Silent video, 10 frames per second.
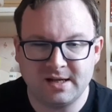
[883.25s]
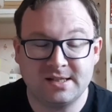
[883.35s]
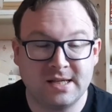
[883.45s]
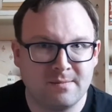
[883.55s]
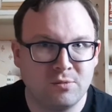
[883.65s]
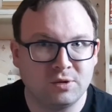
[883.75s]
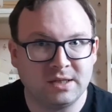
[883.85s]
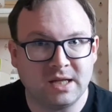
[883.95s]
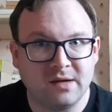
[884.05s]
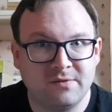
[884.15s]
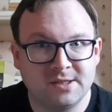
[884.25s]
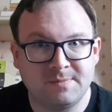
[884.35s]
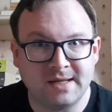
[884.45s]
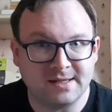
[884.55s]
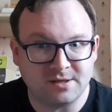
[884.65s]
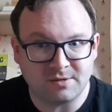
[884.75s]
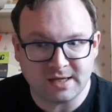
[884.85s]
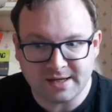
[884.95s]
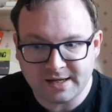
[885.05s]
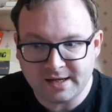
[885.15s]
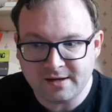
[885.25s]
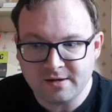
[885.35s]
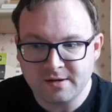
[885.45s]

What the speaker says: Some more than others, but that's okay.